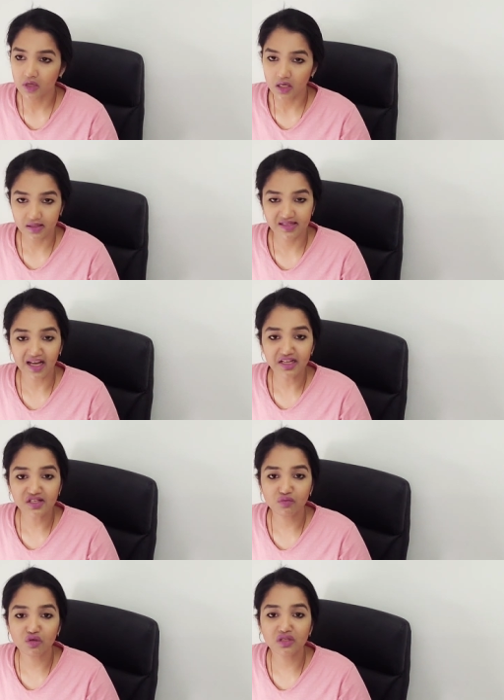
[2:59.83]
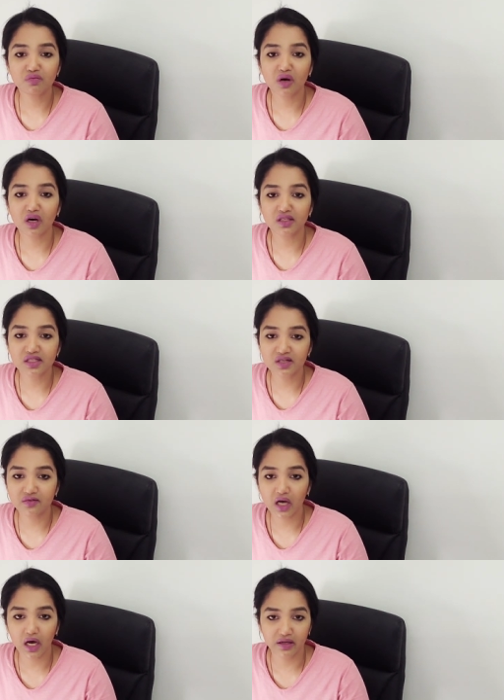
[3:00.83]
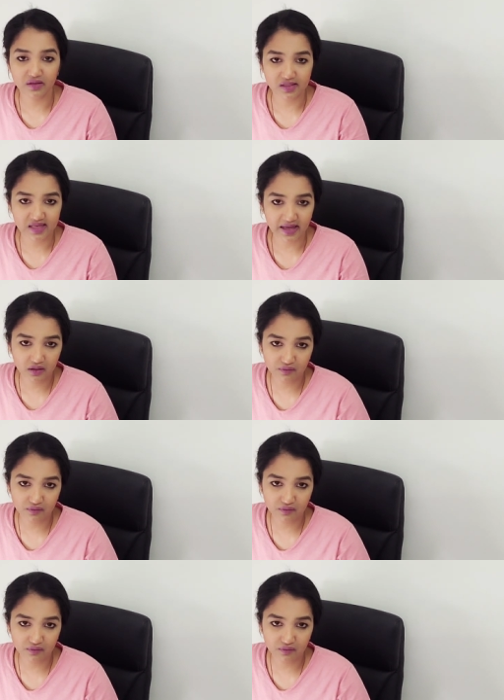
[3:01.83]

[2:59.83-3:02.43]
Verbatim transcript: And Sun is the most positive card in this deck.